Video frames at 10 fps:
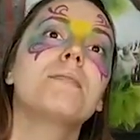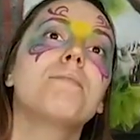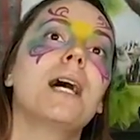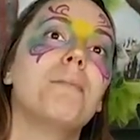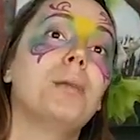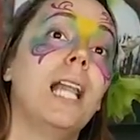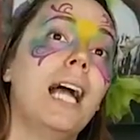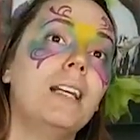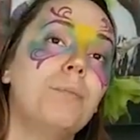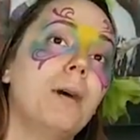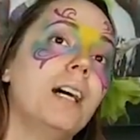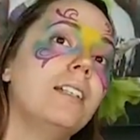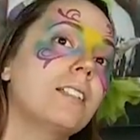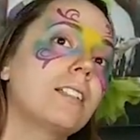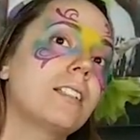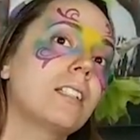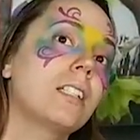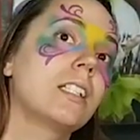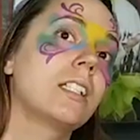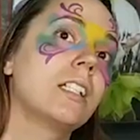my black
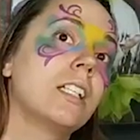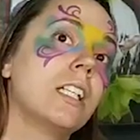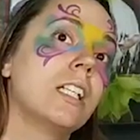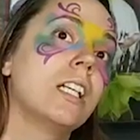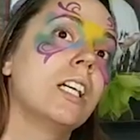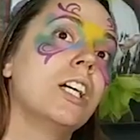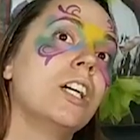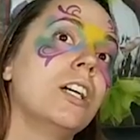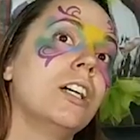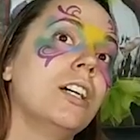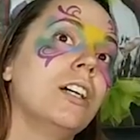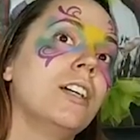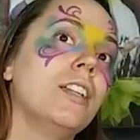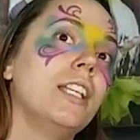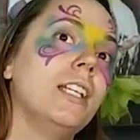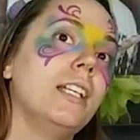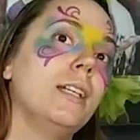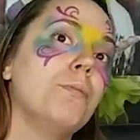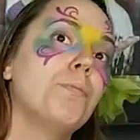box? The